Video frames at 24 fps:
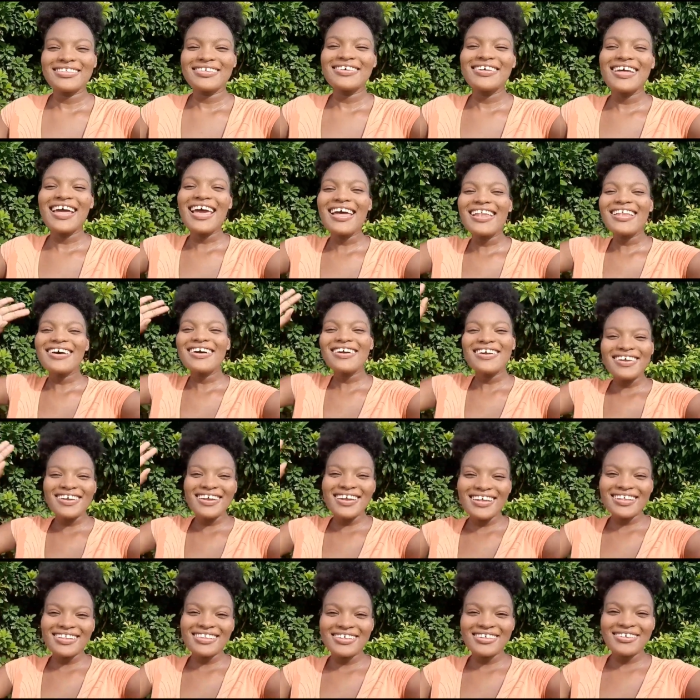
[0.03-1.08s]
So hello
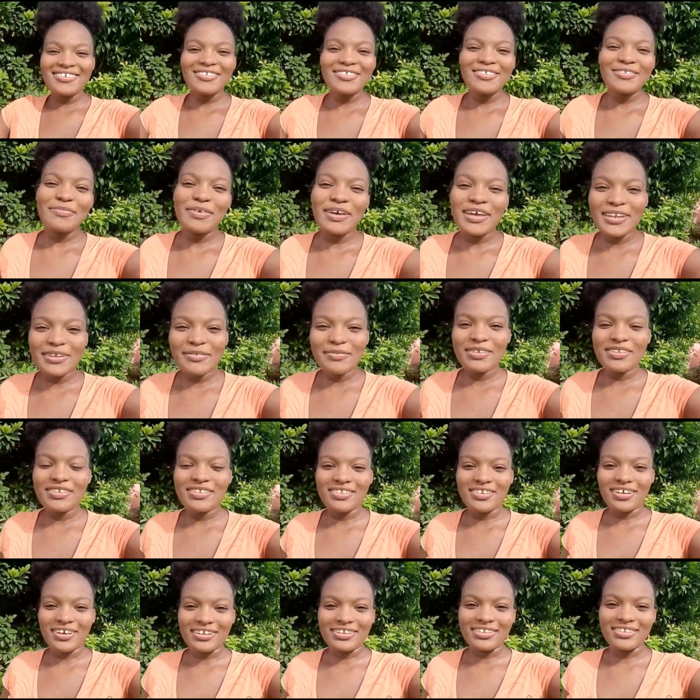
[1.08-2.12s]
creatives, my name
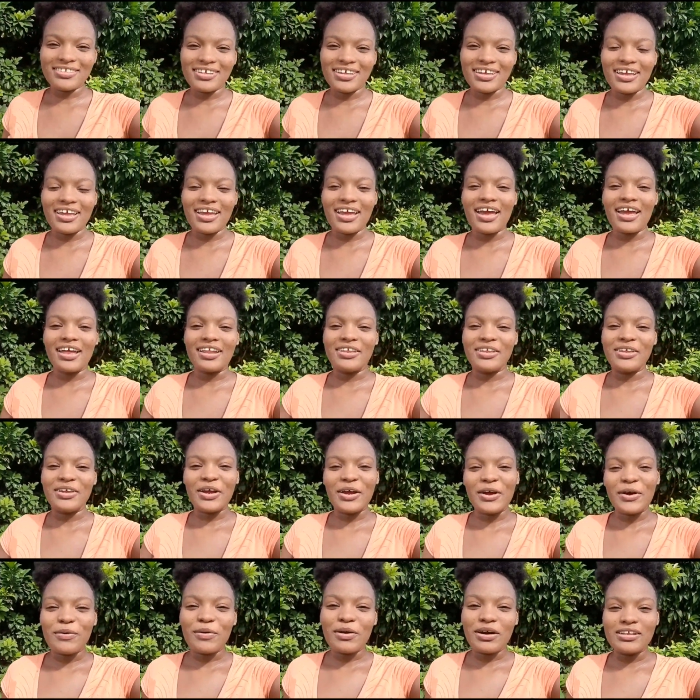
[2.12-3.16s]
is Dante and
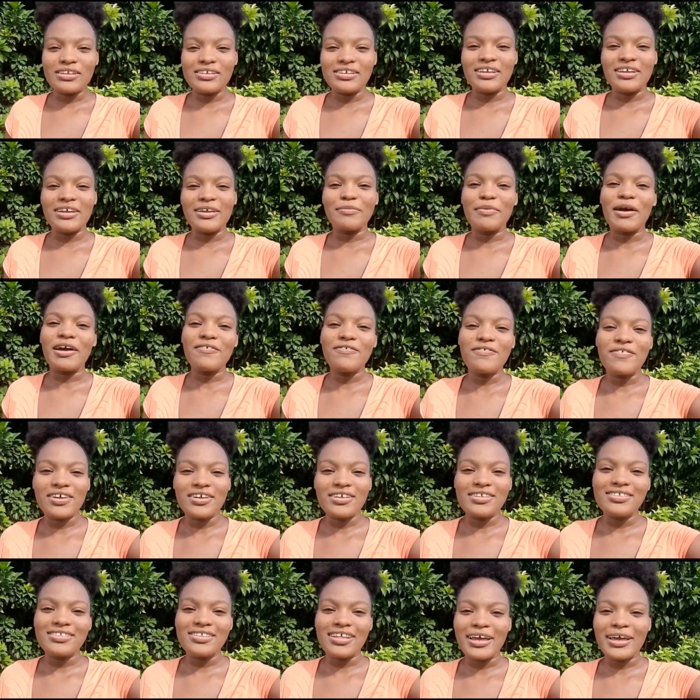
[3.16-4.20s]
you're watching my
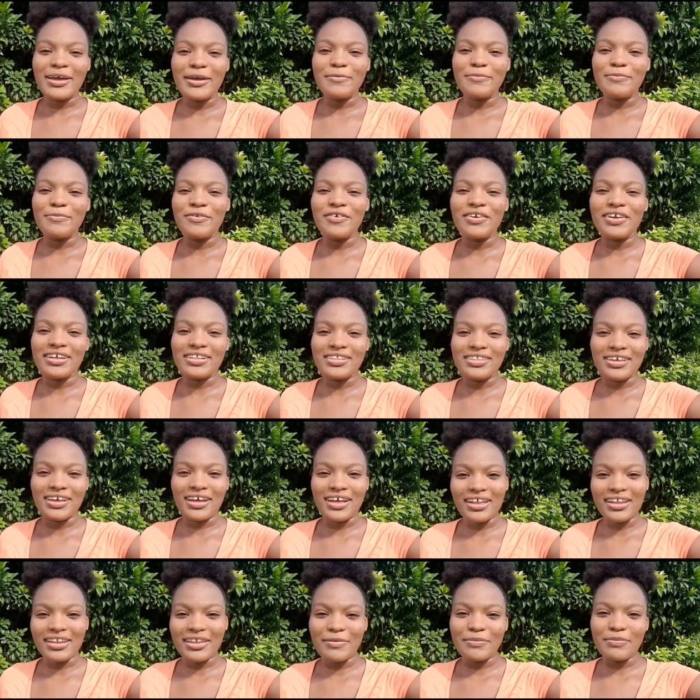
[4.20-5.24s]
first time
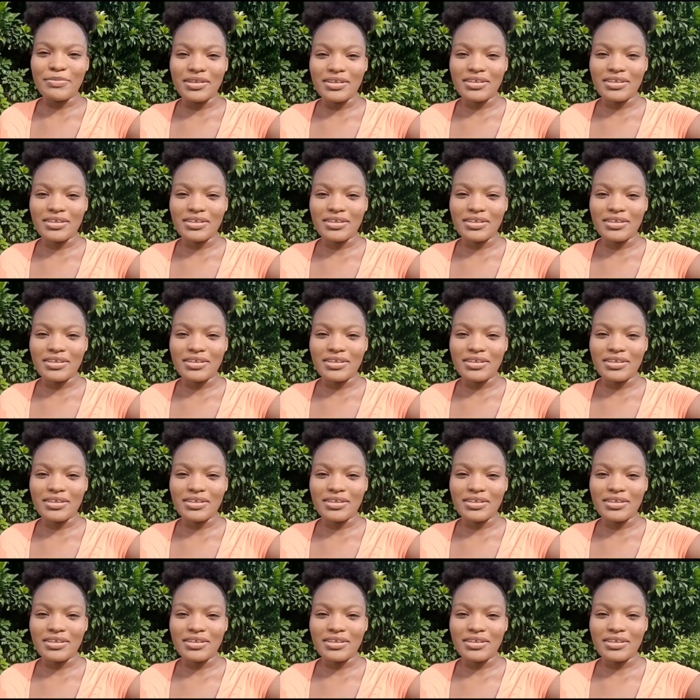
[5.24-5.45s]
creating a clay